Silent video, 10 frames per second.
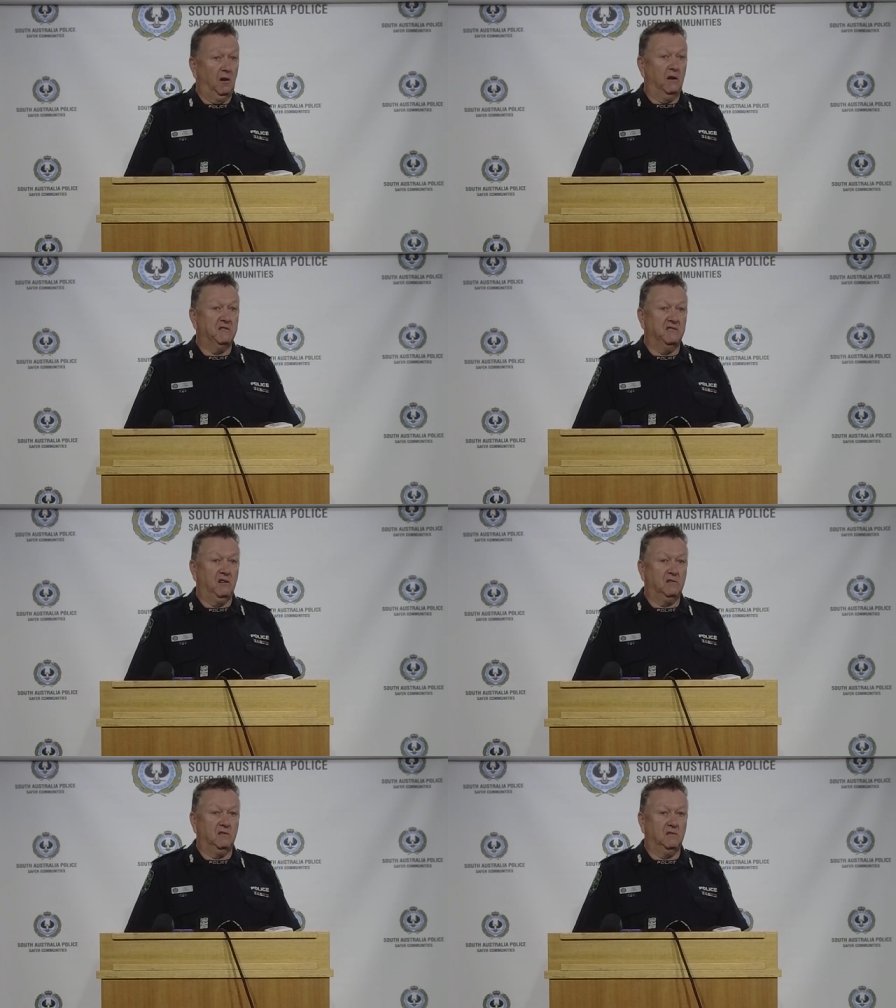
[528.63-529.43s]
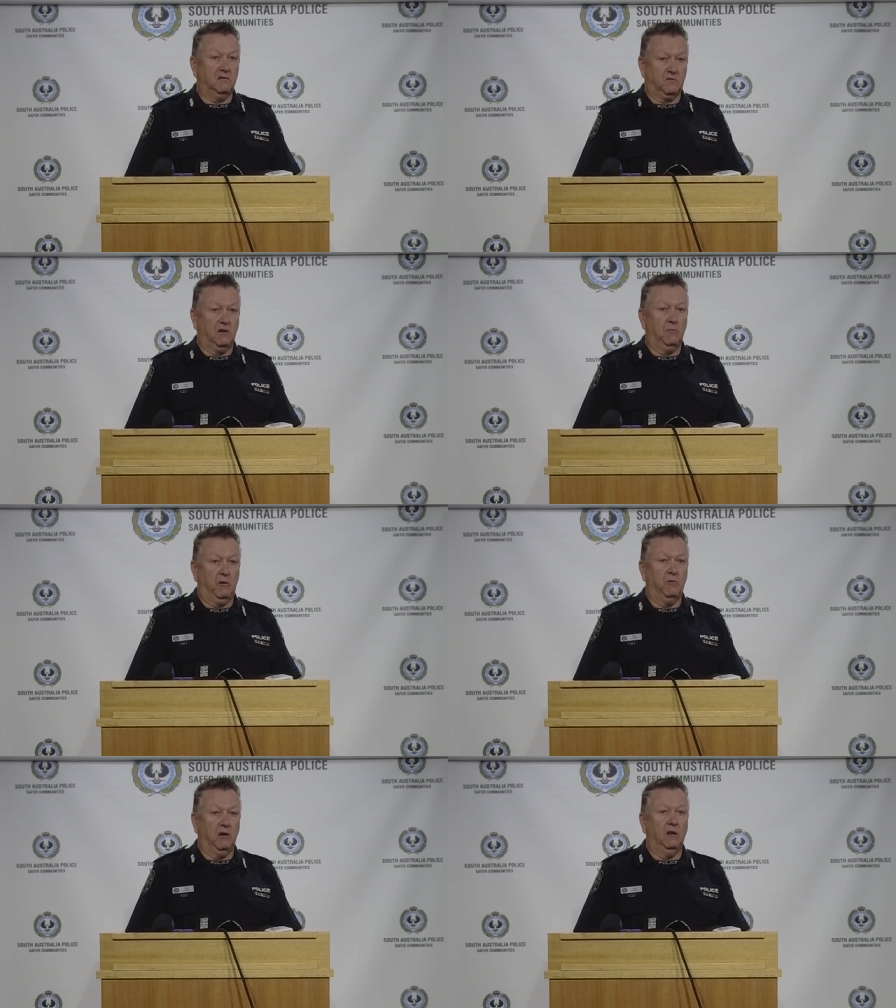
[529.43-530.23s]
I'd suggest she's
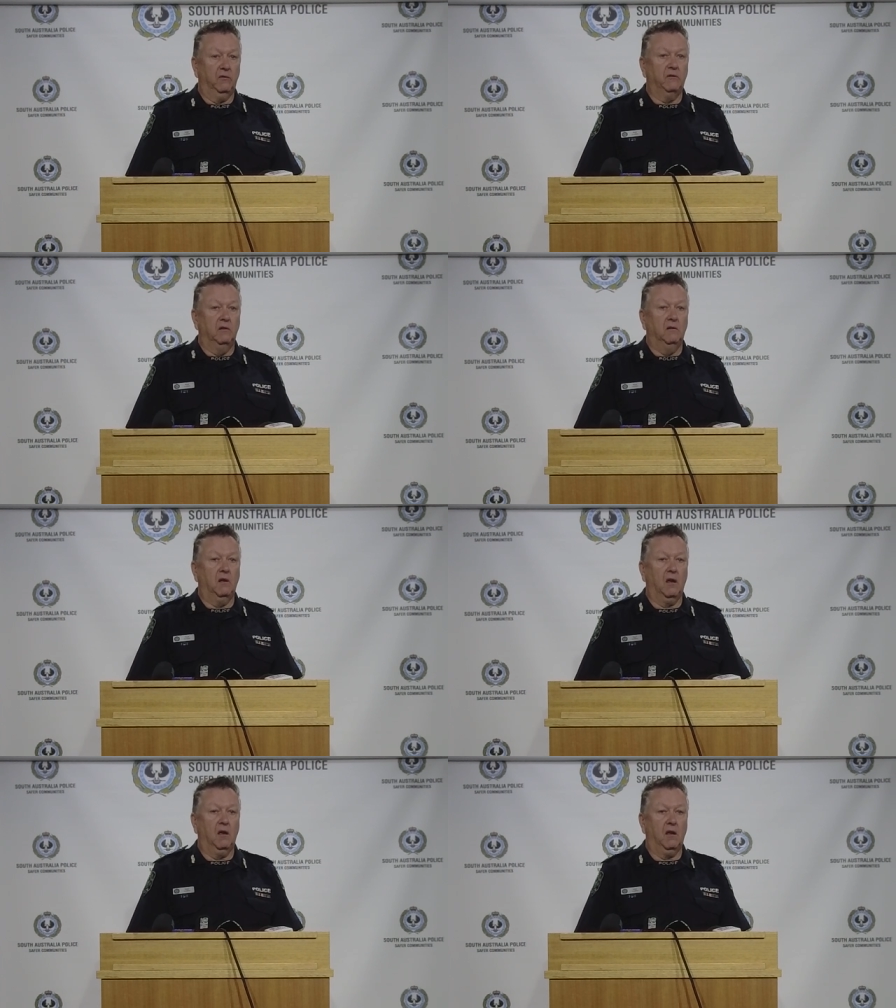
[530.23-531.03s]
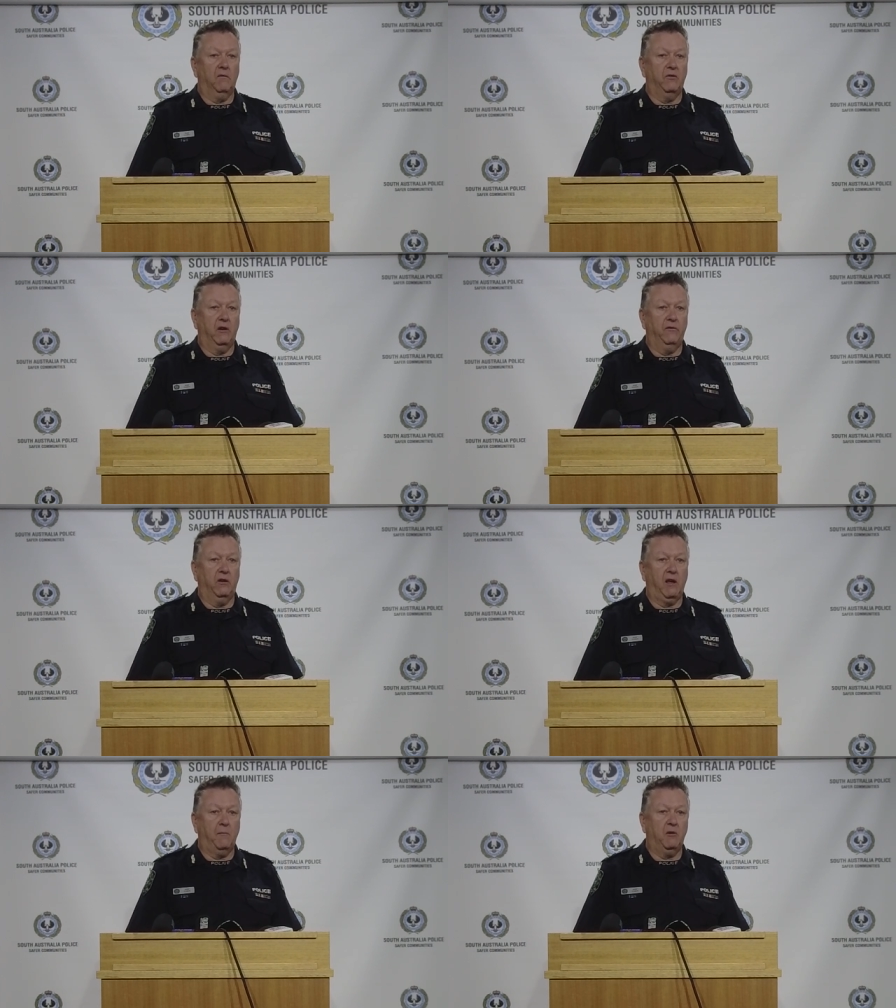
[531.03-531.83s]
extremely relieved and very,
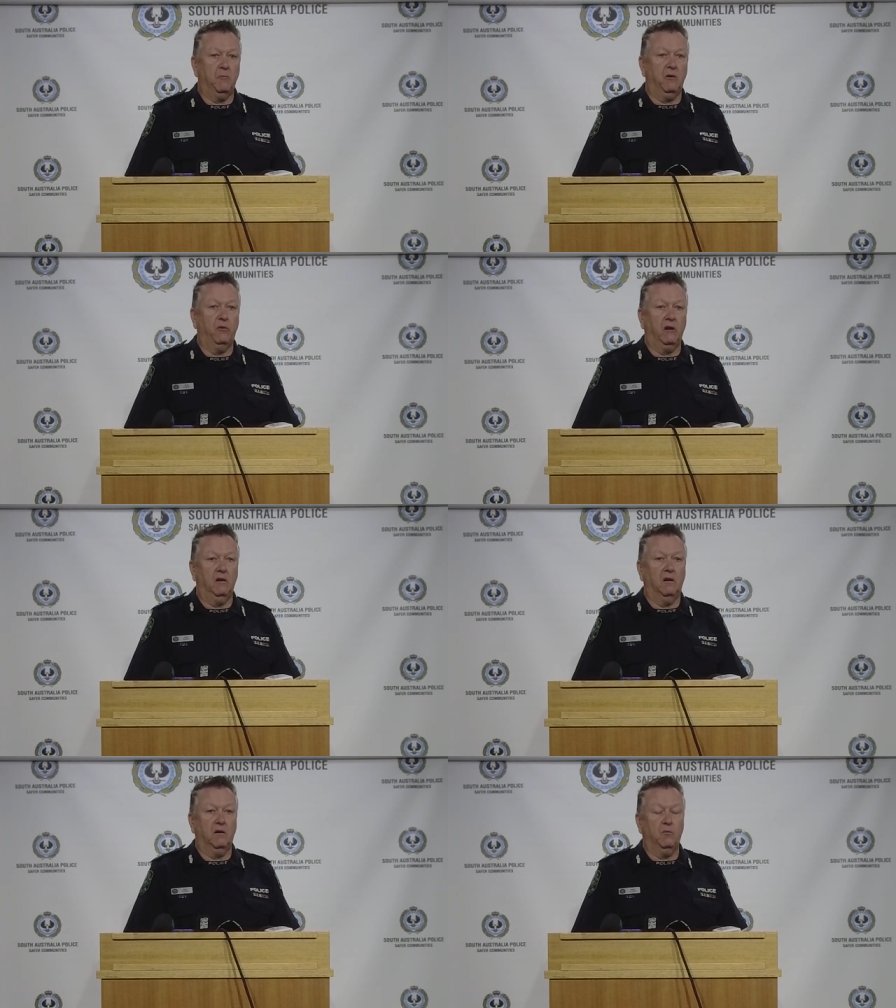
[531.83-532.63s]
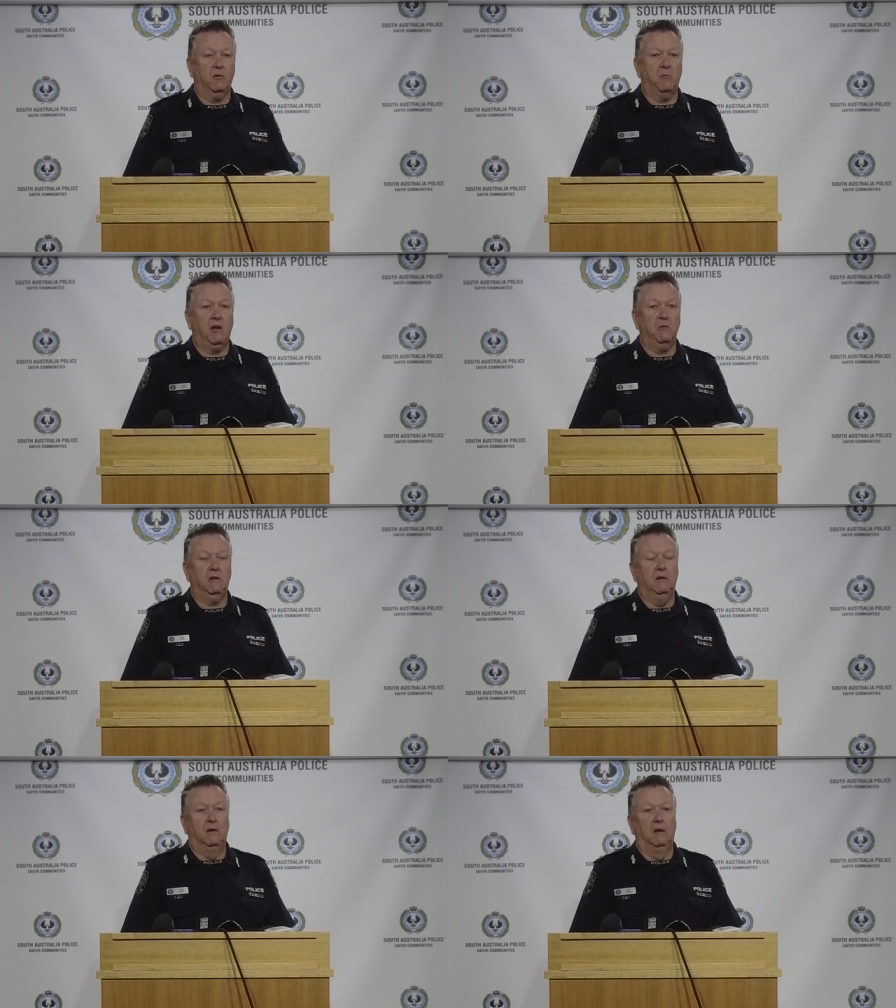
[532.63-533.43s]
very happy to be reunited with the baby.